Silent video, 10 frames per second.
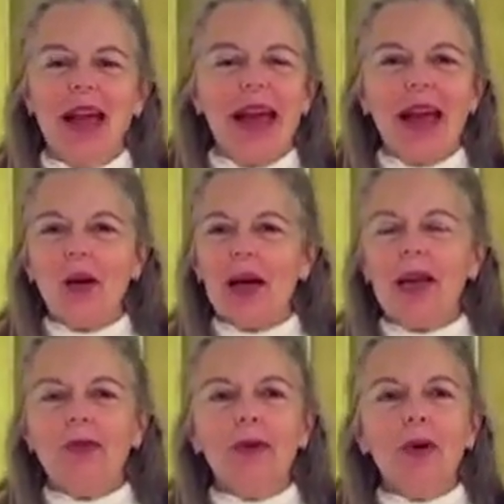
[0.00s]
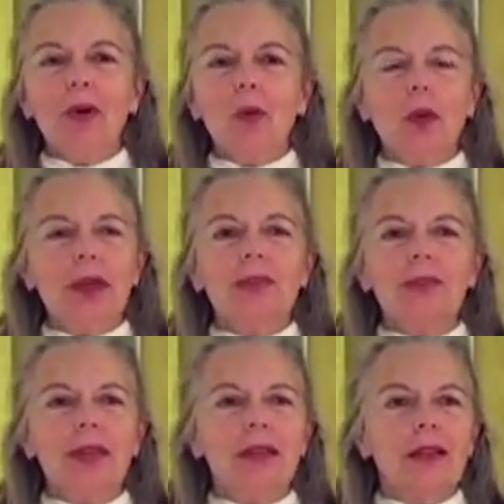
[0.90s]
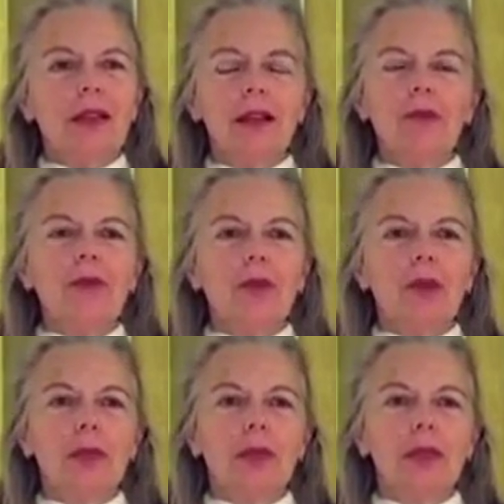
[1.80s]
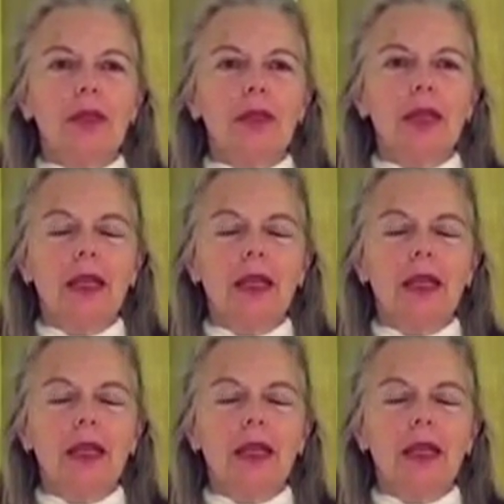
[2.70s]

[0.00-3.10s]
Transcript: However we feel comfortable,